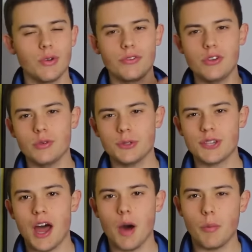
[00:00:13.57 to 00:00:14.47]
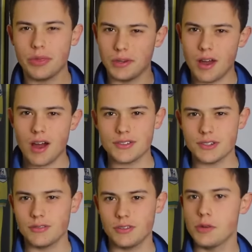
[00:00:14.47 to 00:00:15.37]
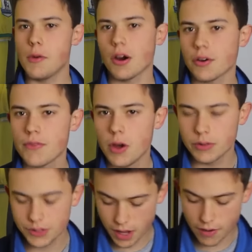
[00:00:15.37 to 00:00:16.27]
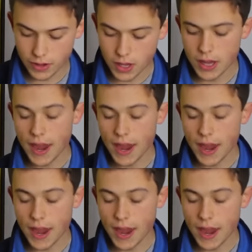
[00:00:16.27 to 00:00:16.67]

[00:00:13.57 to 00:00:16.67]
sort of new setup with the lights and the new microphone and stuff.